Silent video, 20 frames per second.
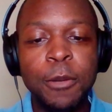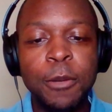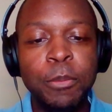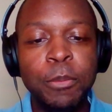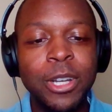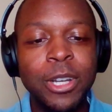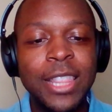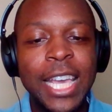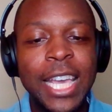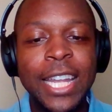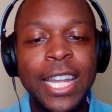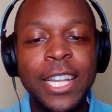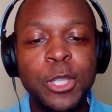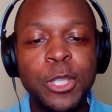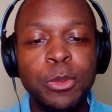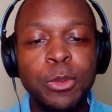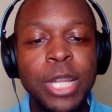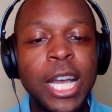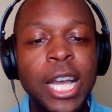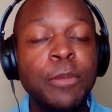but that
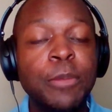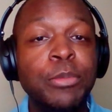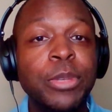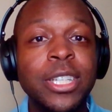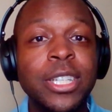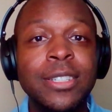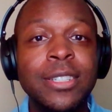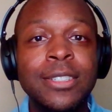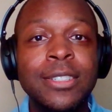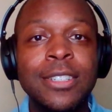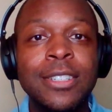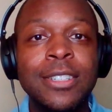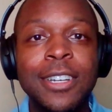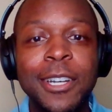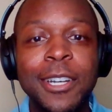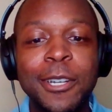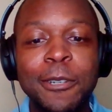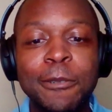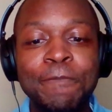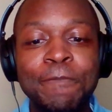has not been
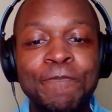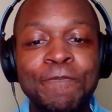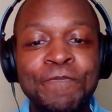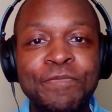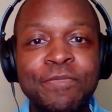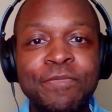um,